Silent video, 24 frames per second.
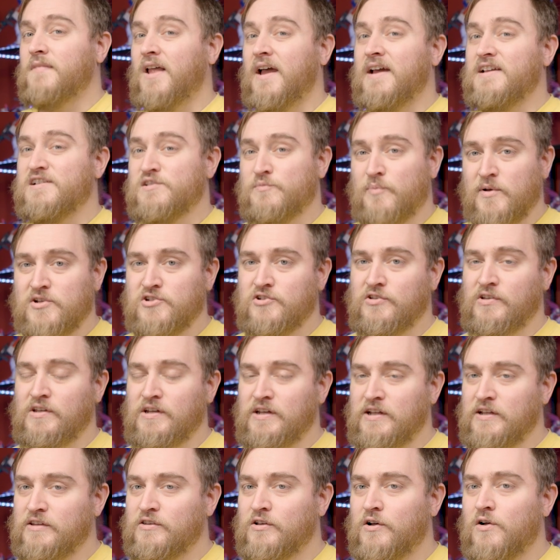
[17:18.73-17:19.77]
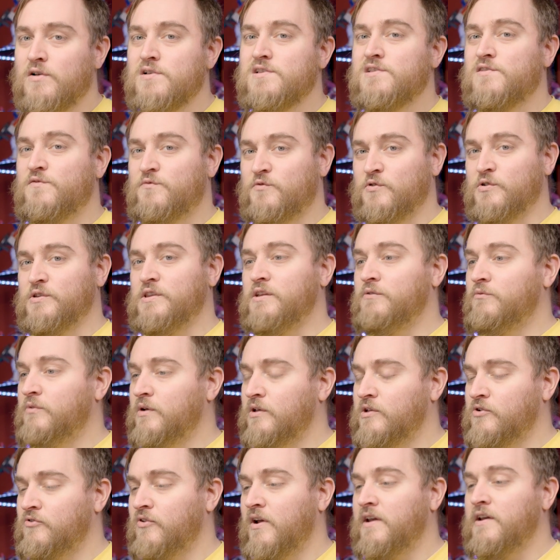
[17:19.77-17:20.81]
I especially need those for the
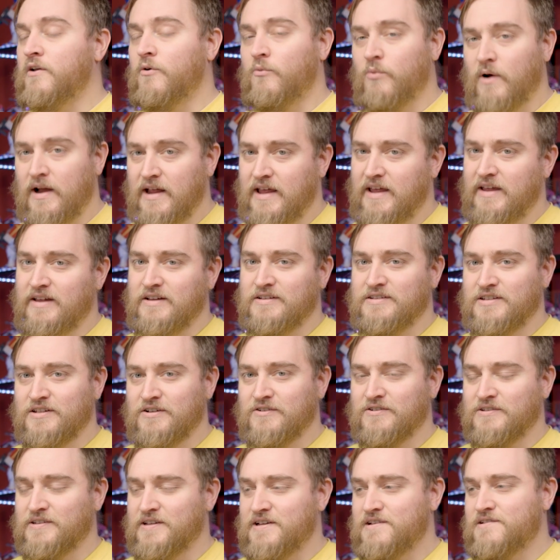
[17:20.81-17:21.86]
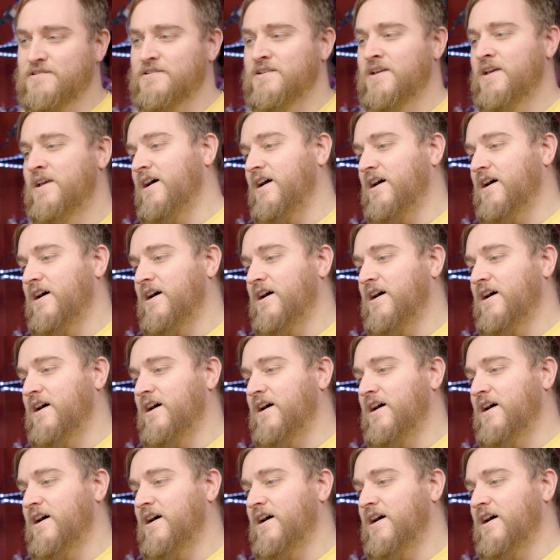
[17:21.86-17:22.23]
real grade ranking tier list,